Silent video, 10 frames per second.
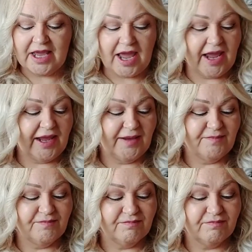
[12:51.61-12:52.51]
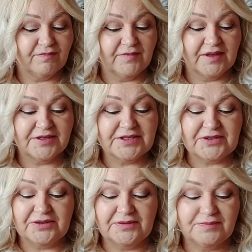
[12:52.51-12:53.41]
And how many
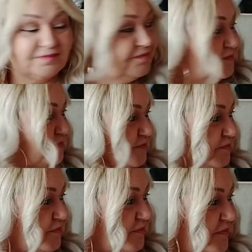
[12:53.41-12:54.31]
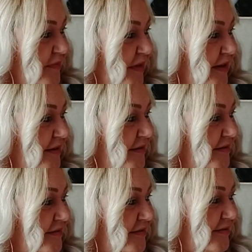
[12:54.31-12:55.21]
times I can force my husband eating
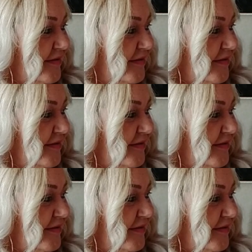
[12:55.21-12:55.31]
something that he